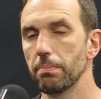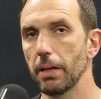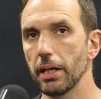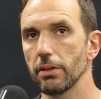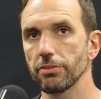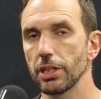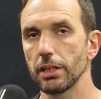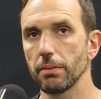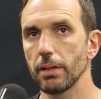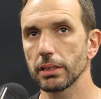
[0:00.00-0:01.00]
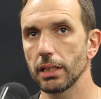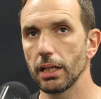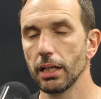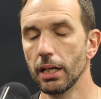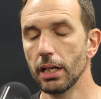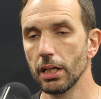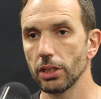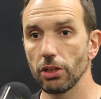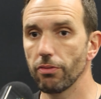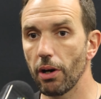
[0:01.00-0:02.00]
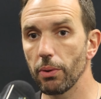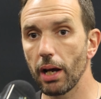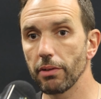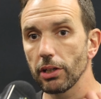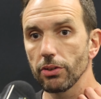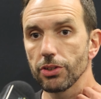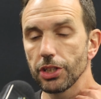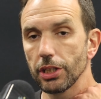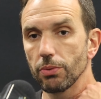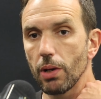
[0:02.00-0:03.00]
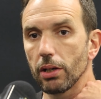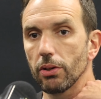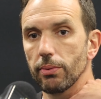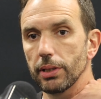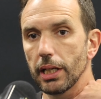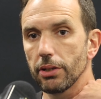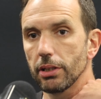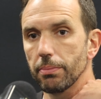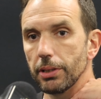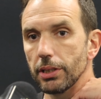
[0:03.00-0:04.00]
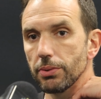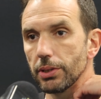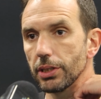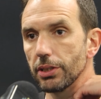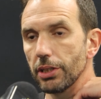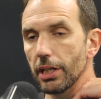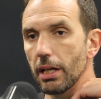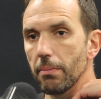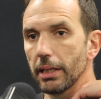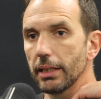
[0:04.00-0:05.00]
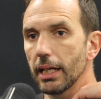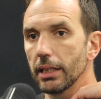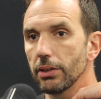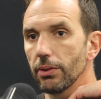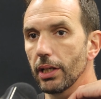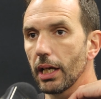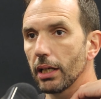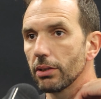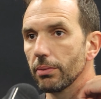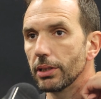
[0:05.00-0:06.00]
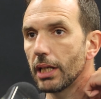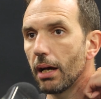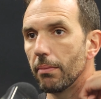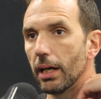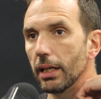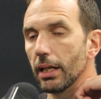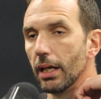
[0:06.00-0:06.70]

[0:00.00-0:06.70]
pair of centre backs that so far we haven't conceded one goal when they're on the pitch, which is Tierna, Maitane, today had to be Sam, and